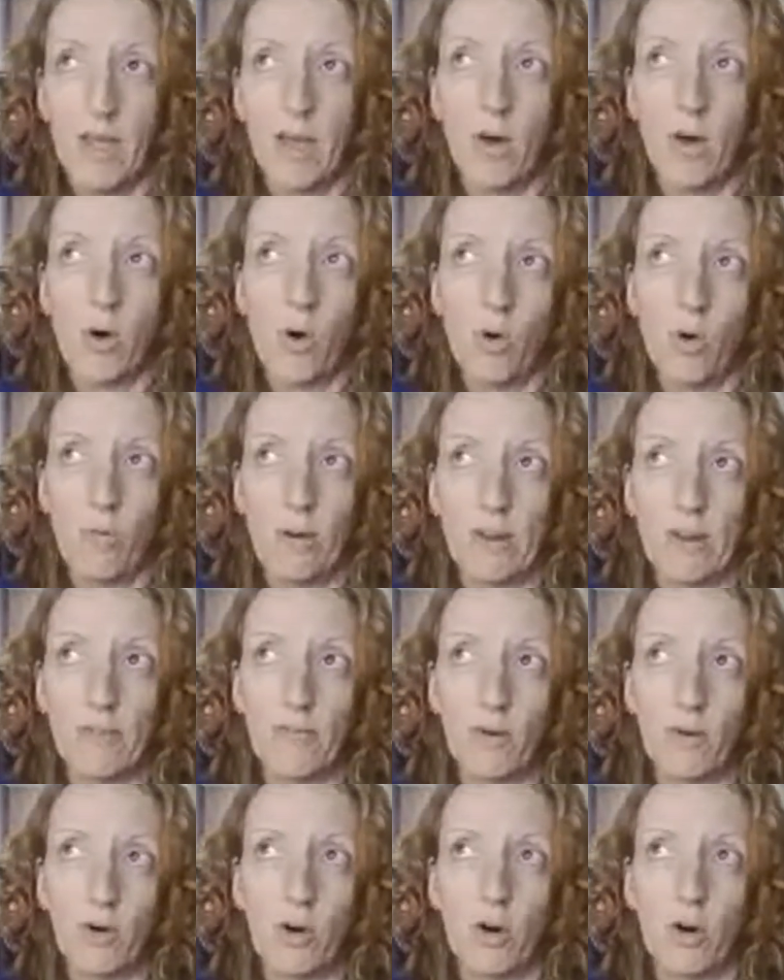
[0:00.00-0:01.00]
all ready for
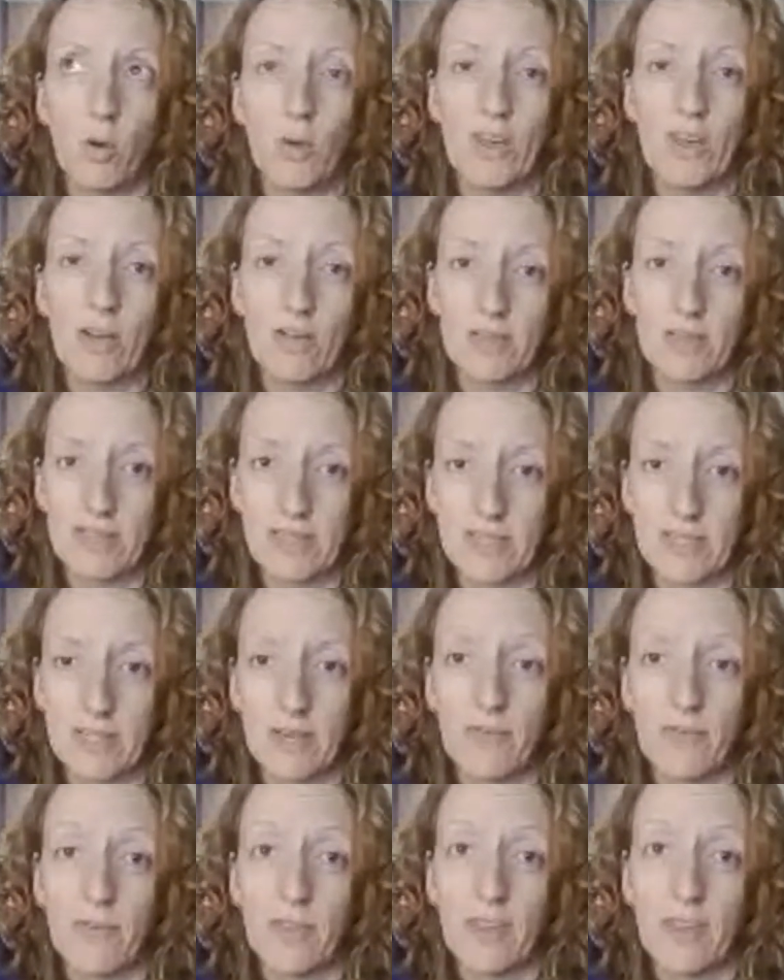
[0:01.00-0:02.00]
a week on Saturday
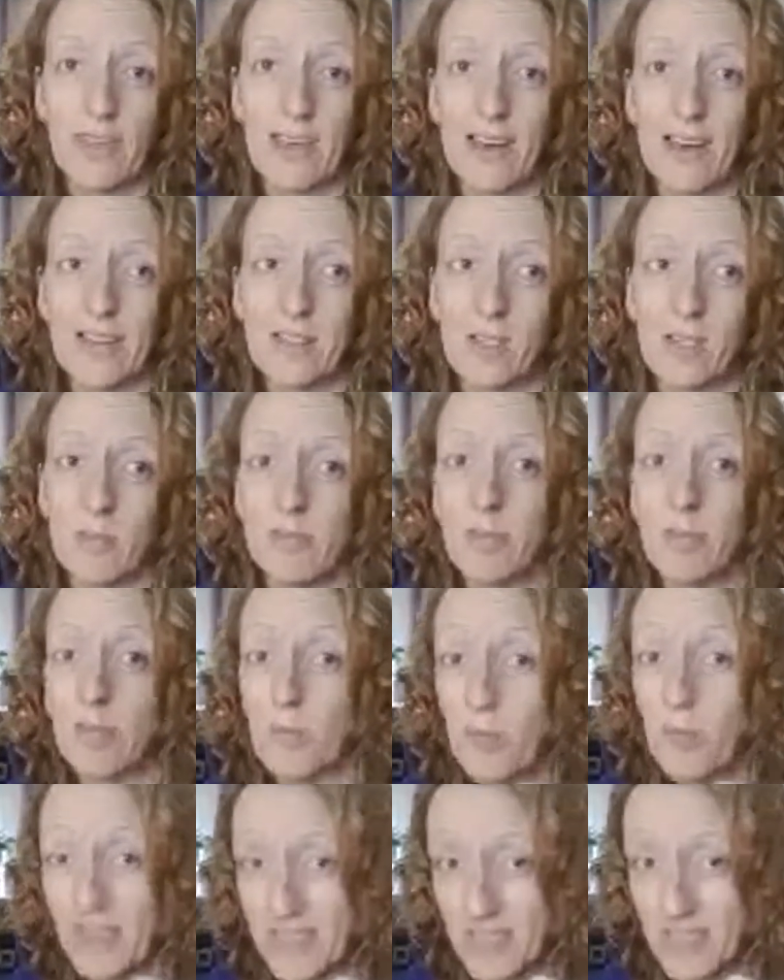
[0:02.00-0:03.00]
for the guy to come and do the
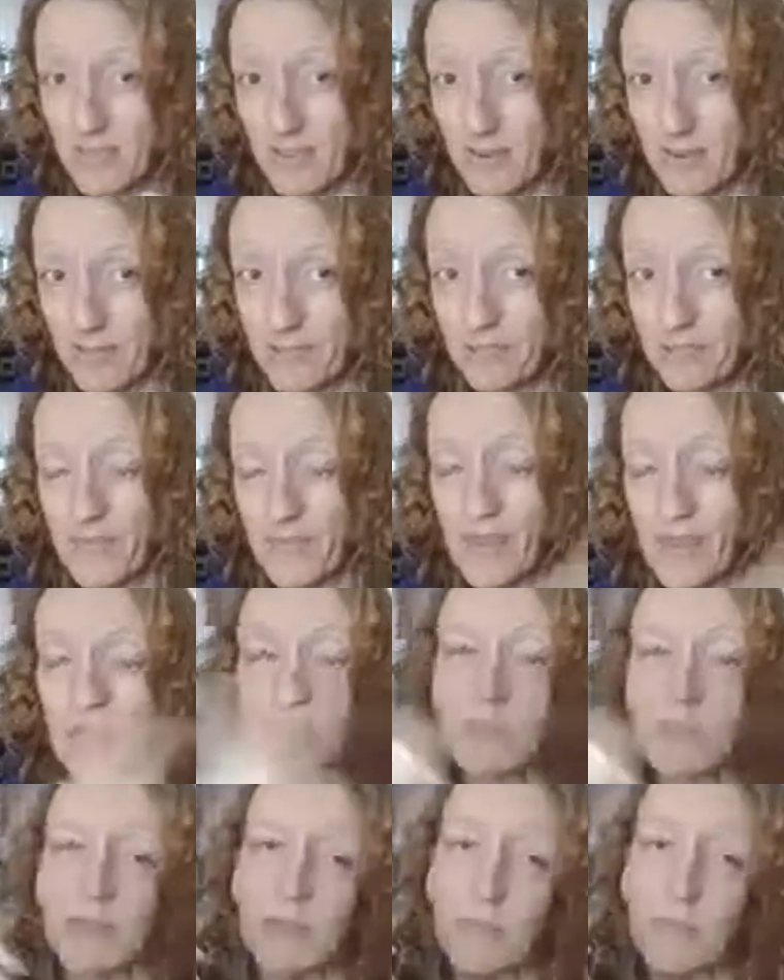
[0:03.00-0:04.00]
plastering.
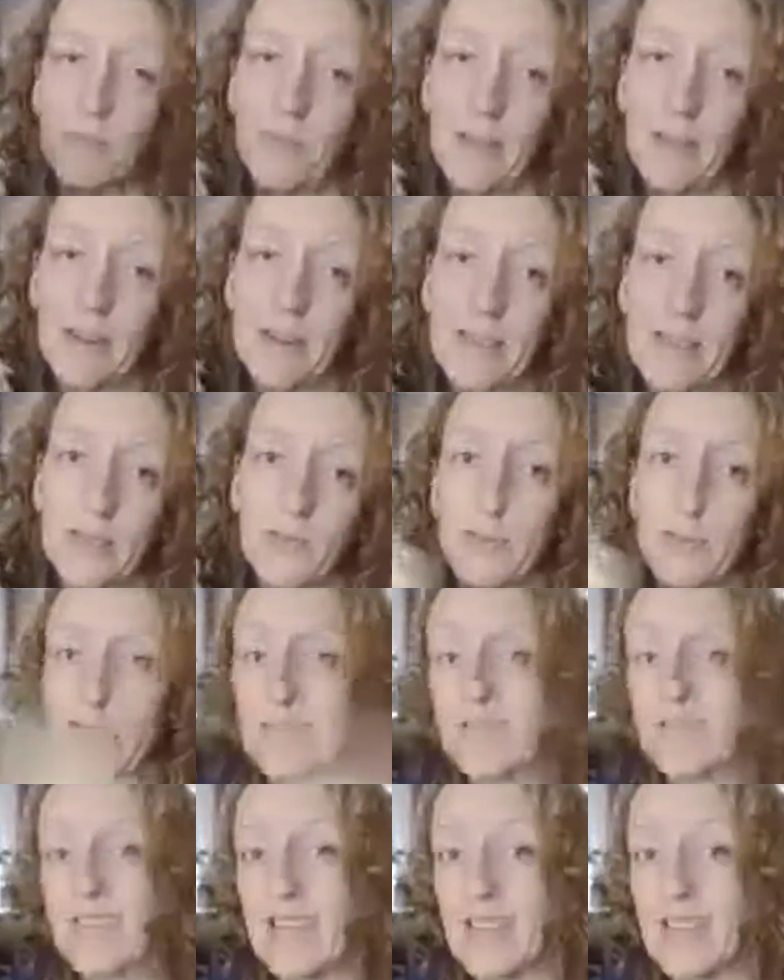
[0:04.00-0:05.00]
So the plan next week is
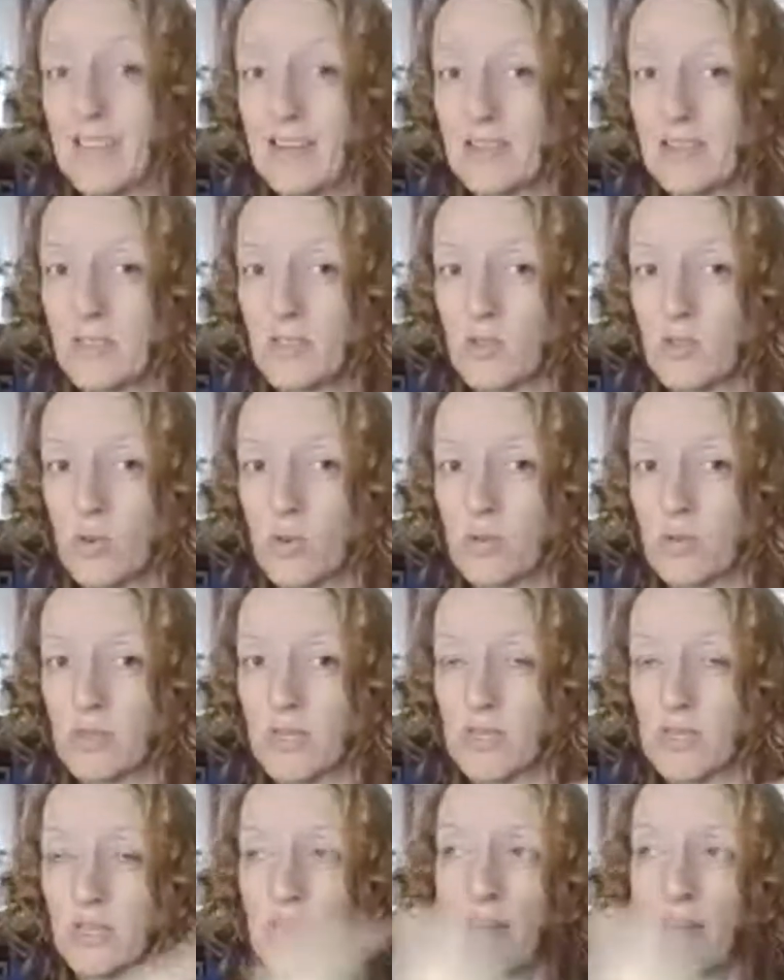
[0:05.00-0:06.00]
to get that sorted.
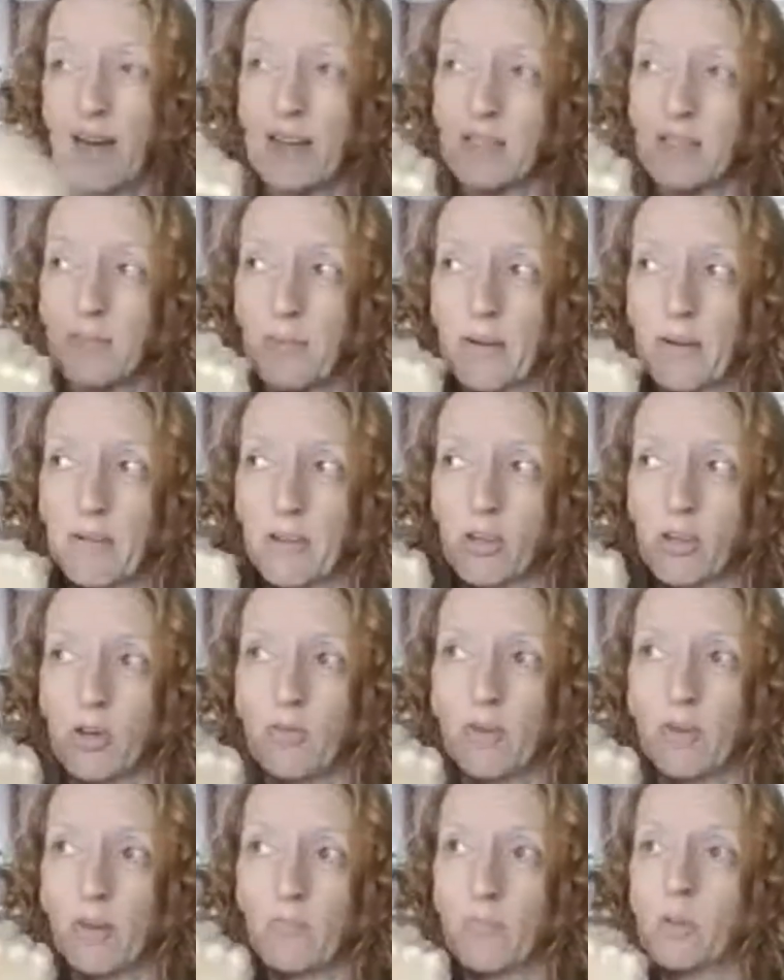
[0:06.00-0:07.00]
The guy's apparently coming
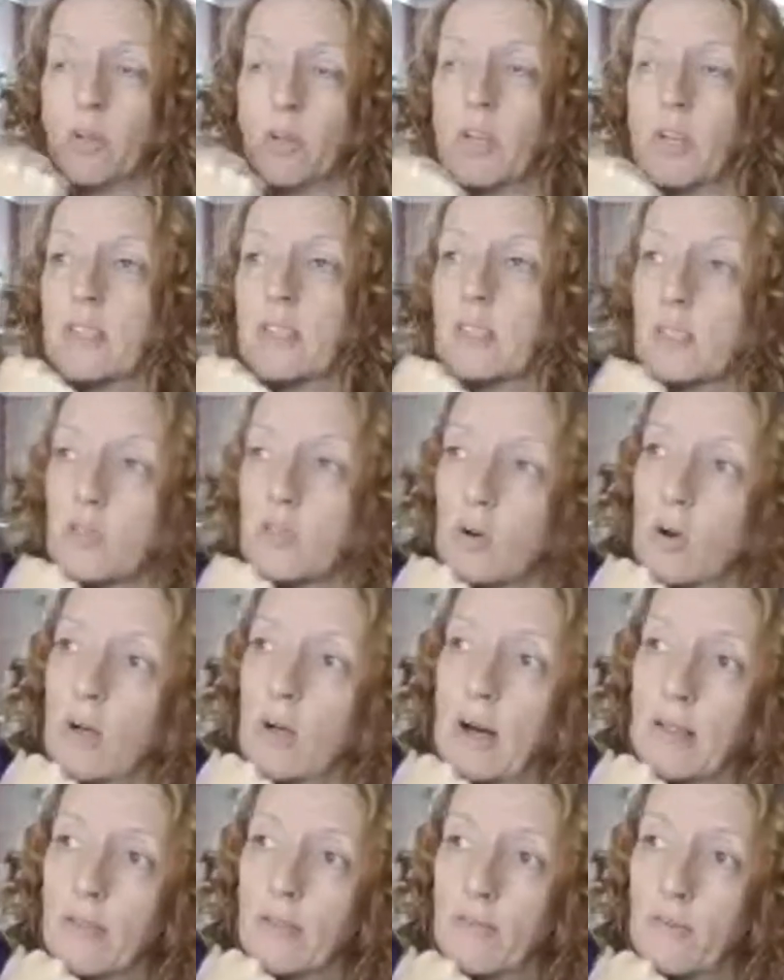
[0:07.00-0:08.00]
on Monday to sort
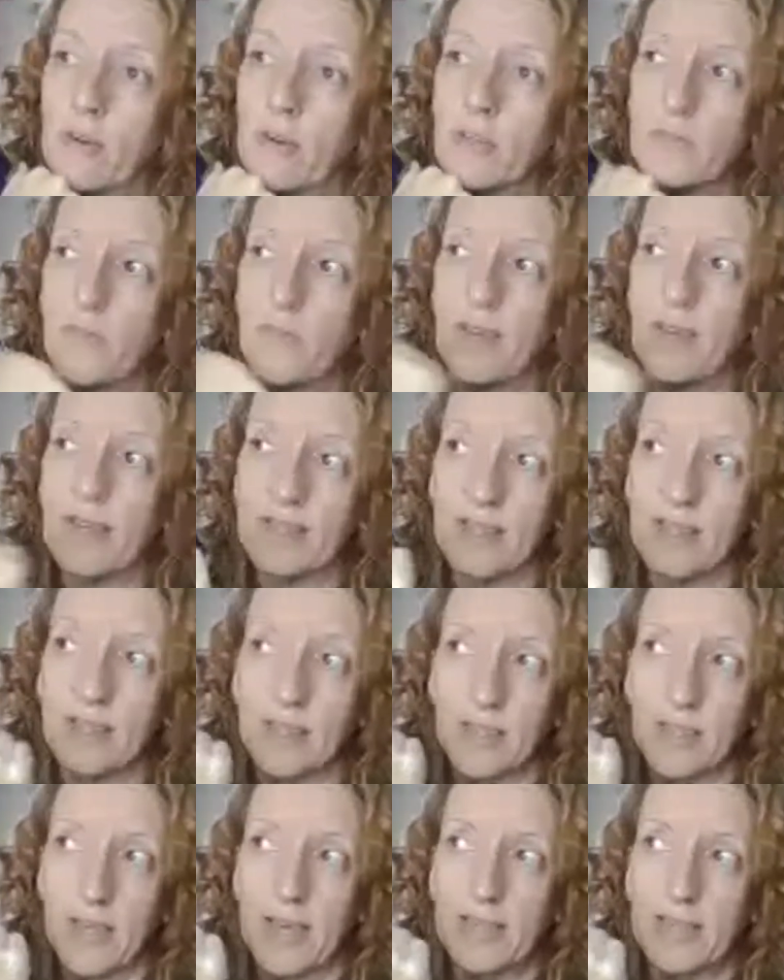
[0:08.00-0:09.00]
out the first fixings in
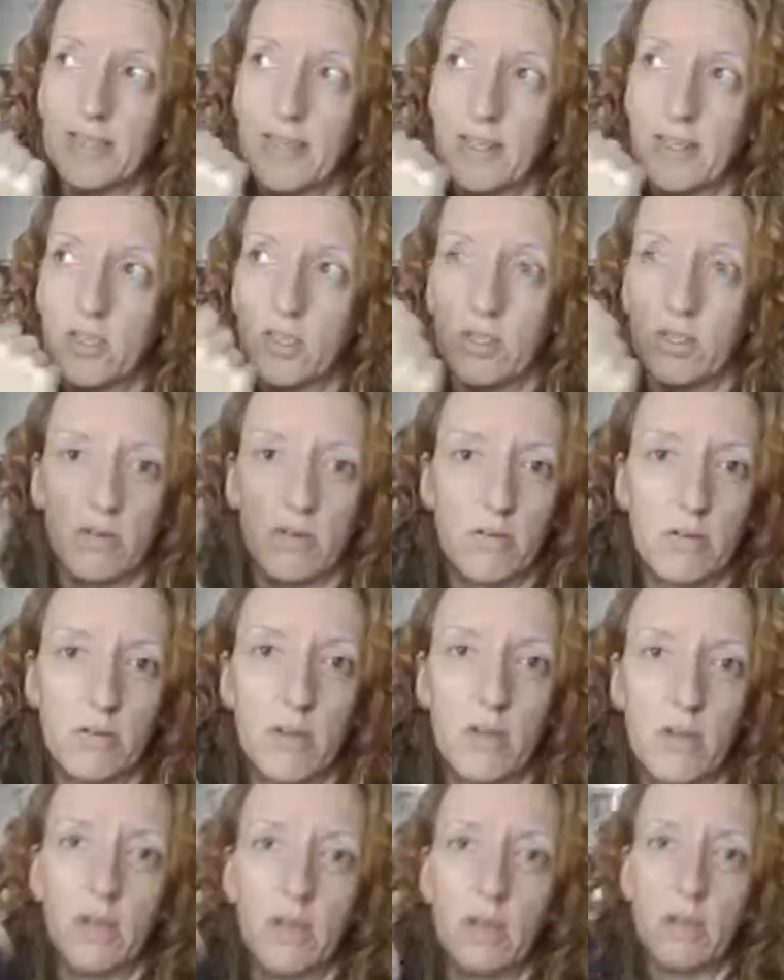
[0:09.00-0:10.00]
the extension and
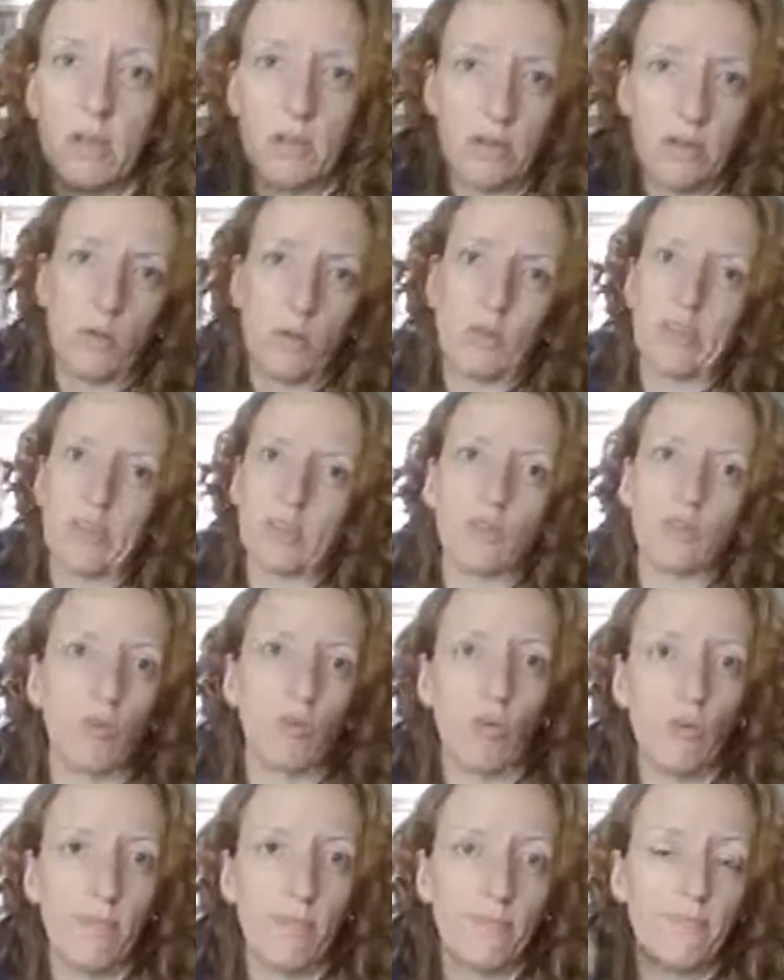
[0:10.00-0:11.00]
do this
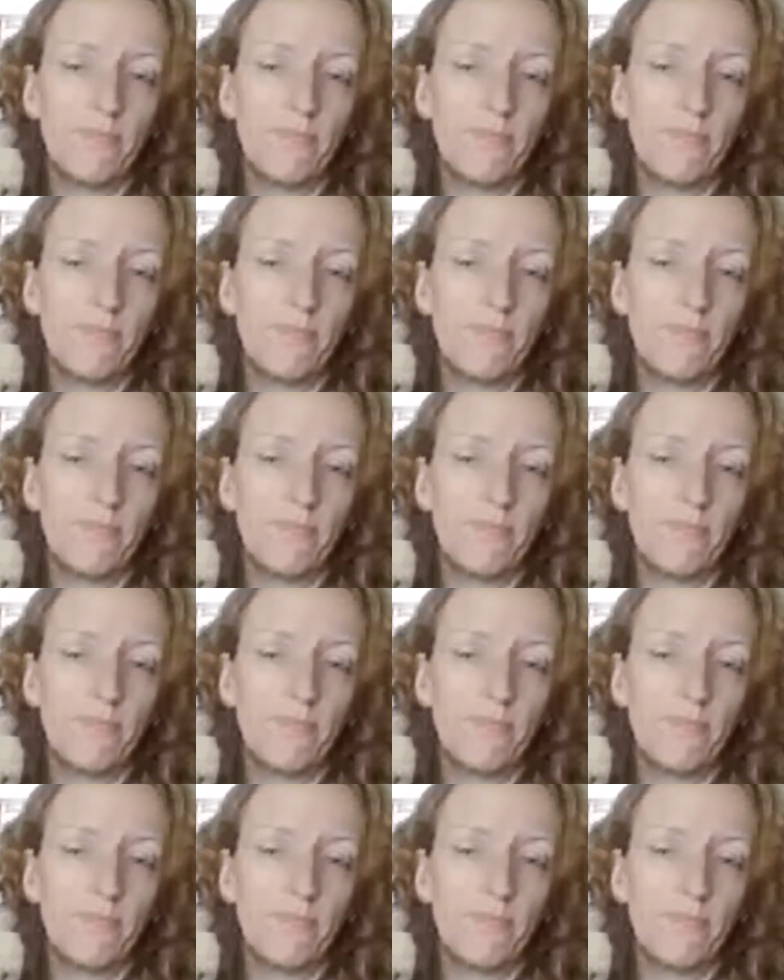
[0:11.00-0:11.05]
door.